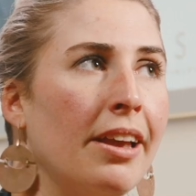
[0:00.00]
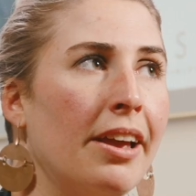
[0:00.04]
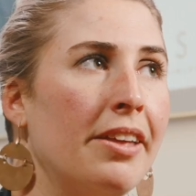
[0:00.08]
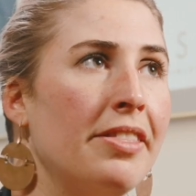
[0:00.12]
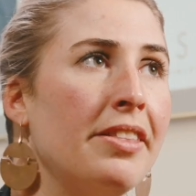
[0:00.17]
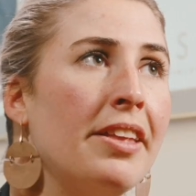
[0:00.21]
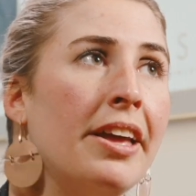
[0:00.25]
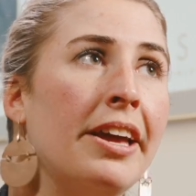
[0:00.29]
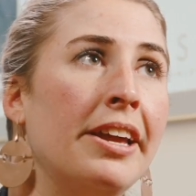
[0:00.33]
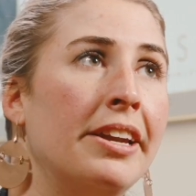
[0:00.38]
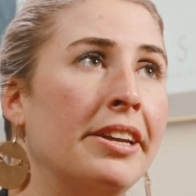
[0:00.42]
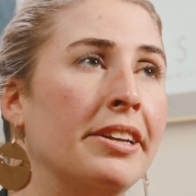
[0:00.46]

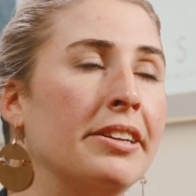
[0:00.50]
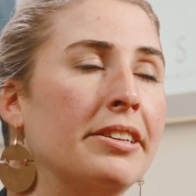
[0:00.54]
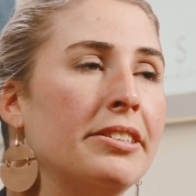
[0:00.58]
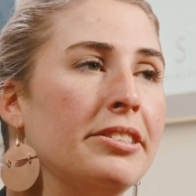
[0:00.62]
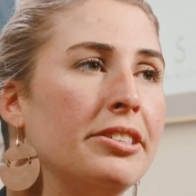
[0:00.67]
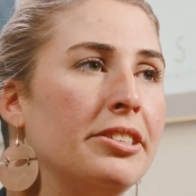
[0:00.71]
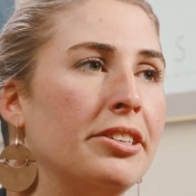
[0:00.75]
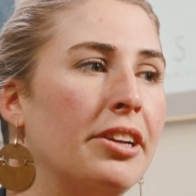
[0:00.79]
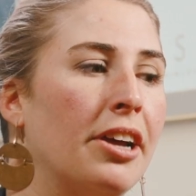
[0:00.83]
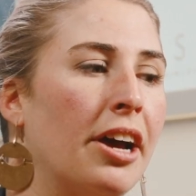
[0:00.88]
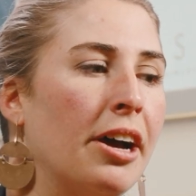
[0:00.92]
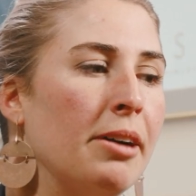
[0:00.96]
And then
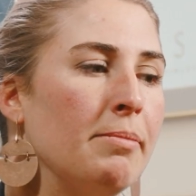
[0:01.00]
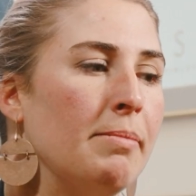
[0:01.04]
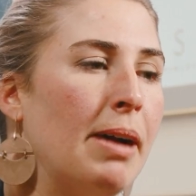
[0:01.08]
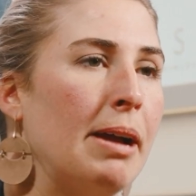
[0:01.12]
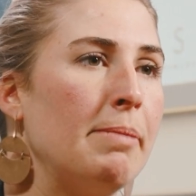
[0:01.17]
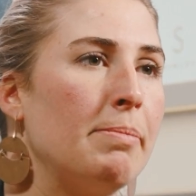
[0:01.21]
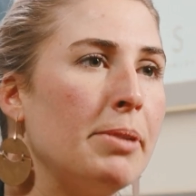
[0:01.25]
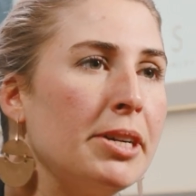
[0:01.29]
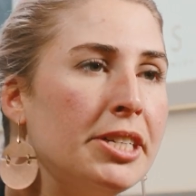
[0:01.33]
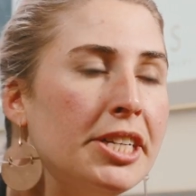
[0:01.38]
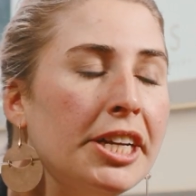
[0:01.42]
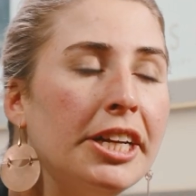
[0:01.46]
my
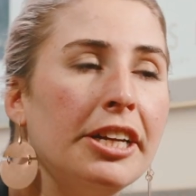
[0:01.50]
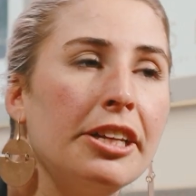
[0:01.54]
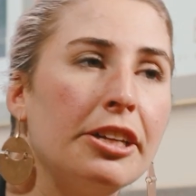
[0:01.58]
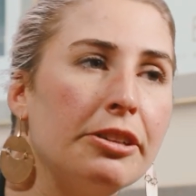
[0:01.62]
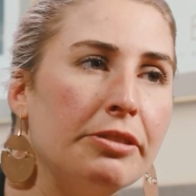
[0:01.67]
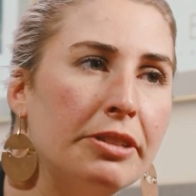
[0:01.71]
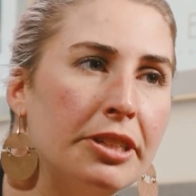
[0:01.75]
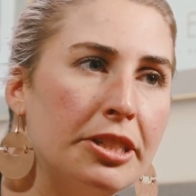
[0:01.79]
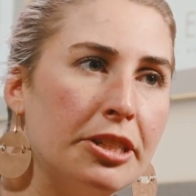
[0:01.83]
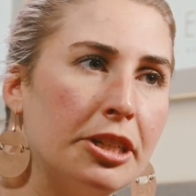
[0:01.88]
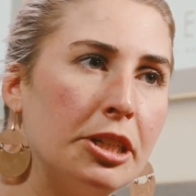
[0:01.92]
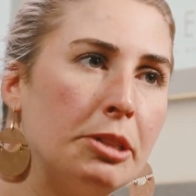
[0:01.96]
particular
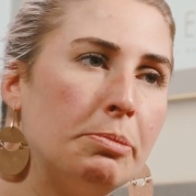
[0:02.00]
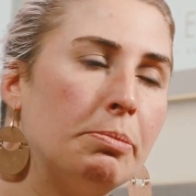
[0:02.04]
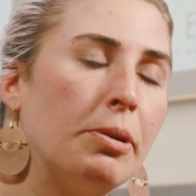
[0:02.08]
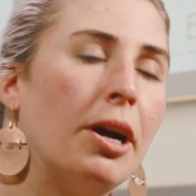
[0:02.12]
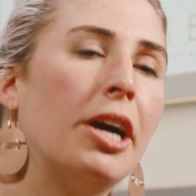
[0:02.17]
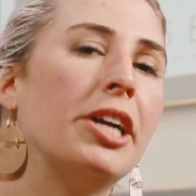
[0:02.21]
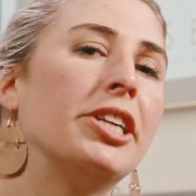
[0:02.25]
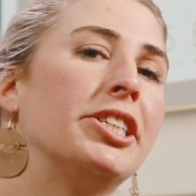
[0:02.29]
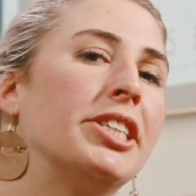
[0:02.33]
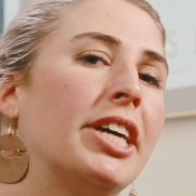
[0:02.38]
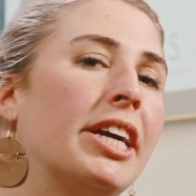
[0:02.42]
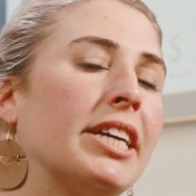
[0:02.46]
research
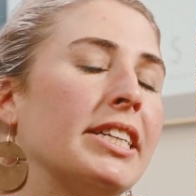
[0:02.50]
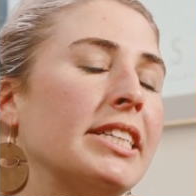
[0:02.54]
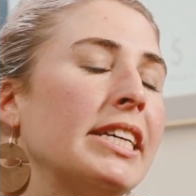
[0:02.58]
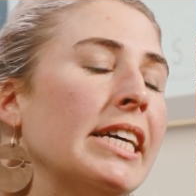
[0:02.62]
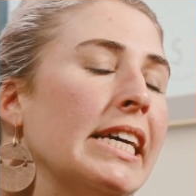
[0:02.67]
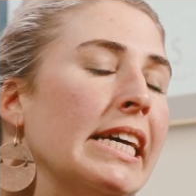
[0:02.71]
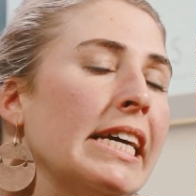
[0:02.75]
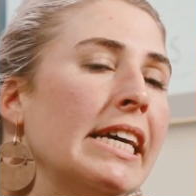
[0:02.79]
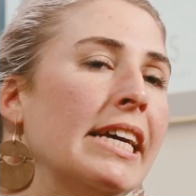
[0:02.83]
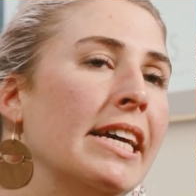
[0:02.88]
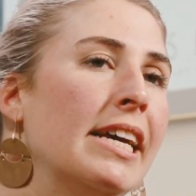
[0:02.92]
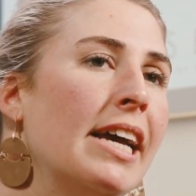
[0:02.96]
project,
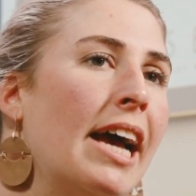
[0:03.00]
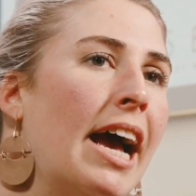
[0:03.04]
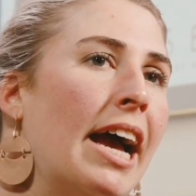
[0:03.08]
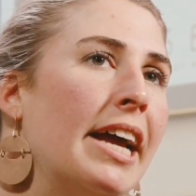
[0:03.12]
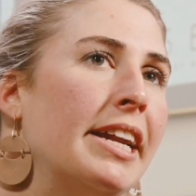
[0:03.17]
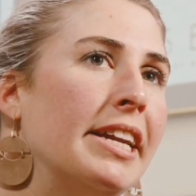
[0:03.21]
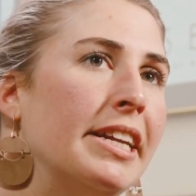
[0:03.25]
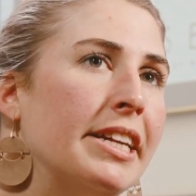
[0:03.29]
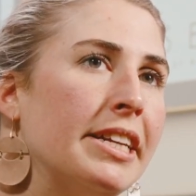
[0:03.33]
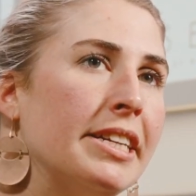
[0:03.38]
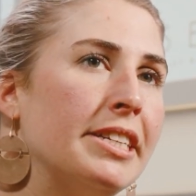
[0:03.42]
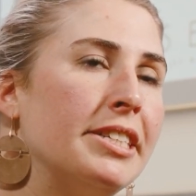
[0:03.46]
I
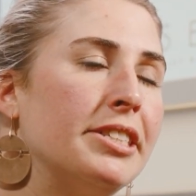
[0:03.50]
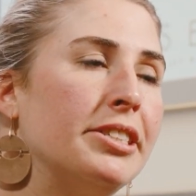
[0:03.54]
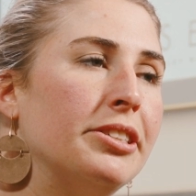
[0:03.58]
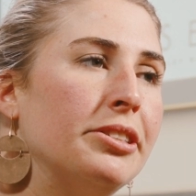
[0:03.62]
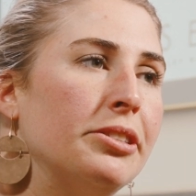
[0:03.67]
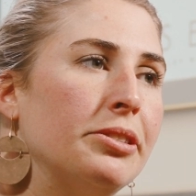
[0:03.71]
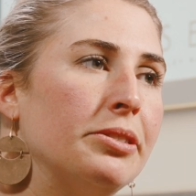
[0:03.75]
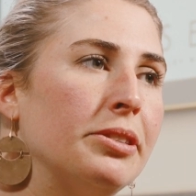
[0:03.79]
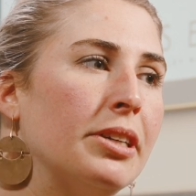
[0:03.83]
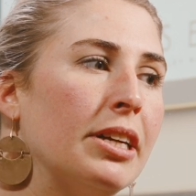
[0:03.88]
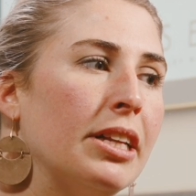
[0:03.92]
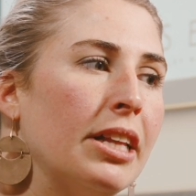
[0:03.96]
needed
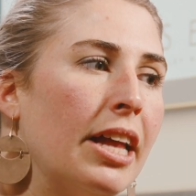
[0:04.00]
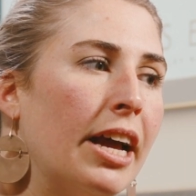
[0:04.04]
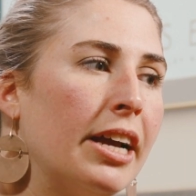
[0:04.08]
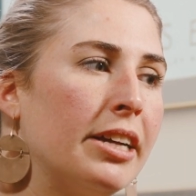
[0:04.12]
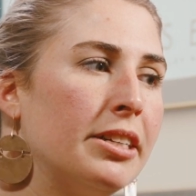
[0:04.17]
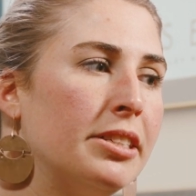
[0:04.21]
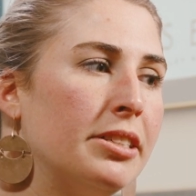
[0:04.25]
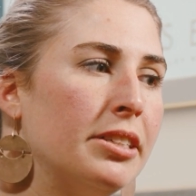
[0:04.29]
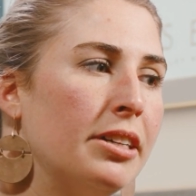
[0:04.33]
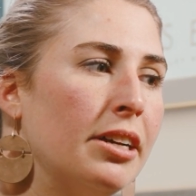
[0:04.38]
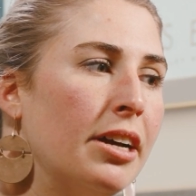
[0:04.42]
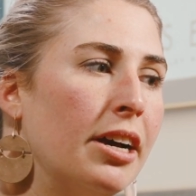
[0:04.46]
to
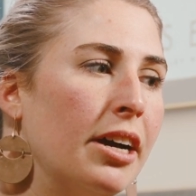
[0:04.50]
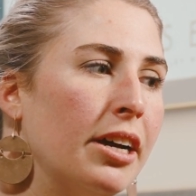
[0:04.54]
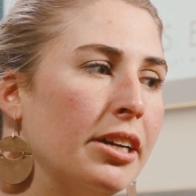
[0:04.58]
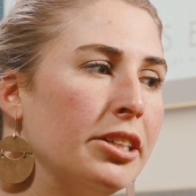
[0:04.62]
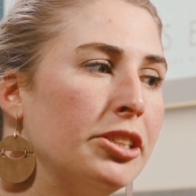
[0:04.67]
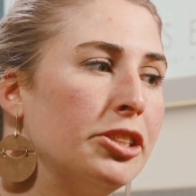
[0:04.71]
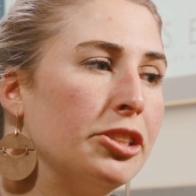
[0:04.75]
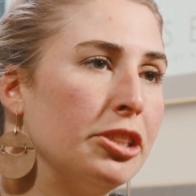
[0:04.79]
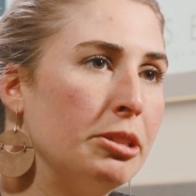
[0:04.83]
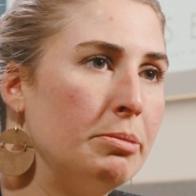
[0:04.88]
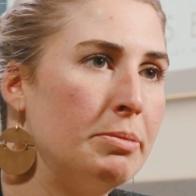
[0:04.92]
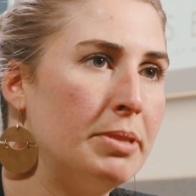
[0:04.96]
collect
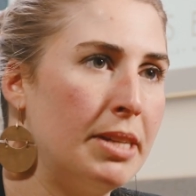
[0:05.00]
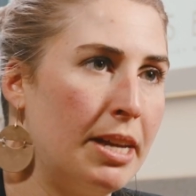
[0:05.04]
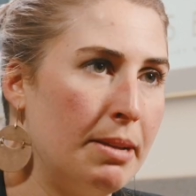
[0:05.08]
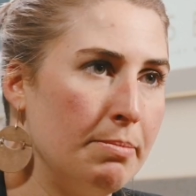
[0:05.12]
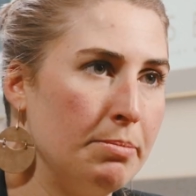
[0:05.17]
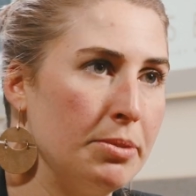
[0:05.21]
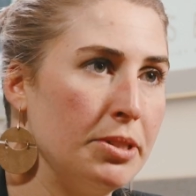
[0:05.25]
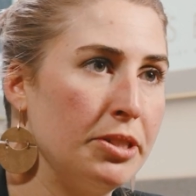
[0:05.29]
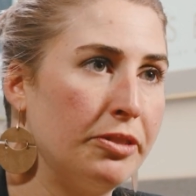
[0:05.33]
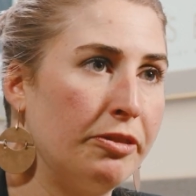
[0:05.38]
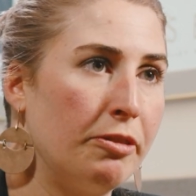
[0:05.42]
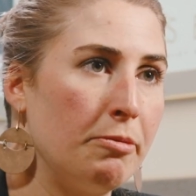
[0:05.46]
stream
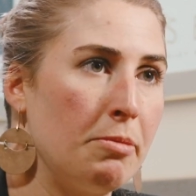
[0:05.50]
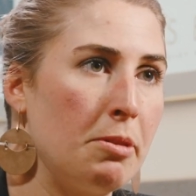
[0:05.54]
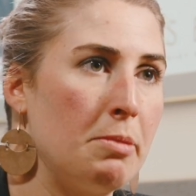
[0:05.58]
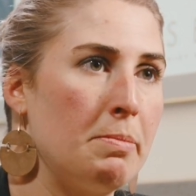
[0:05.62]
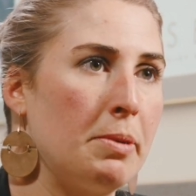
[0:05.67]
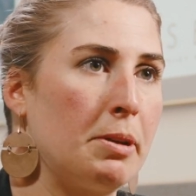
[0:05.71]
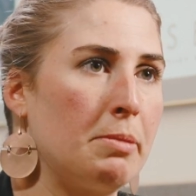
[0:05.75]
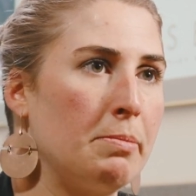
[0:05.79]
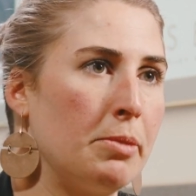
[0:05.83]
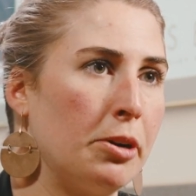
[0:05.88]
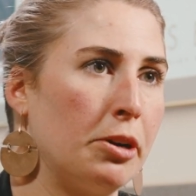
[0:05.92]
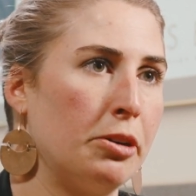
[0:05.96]
samples from the
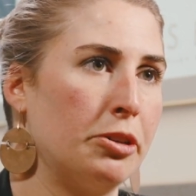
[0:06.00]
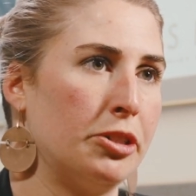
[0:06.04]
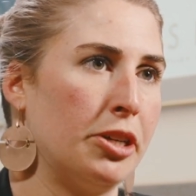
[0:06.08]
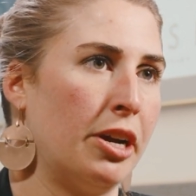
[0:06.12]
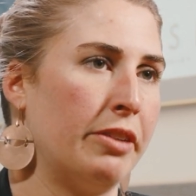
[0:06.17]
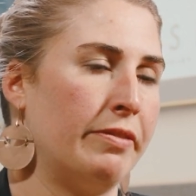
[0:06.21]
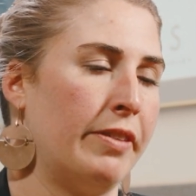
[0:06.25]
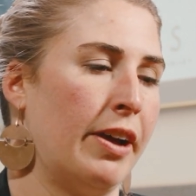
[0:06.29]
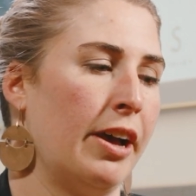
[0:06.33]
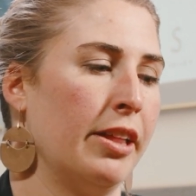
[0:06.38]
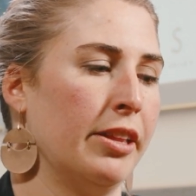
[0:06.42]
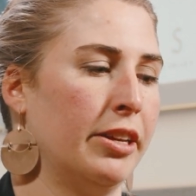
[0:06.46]
McMurdo
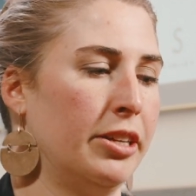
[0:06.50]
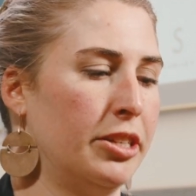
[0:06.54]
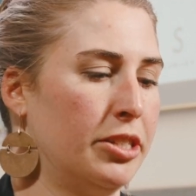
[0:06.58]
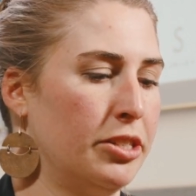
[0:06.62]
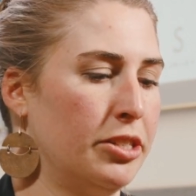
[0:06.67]
Dry Valley.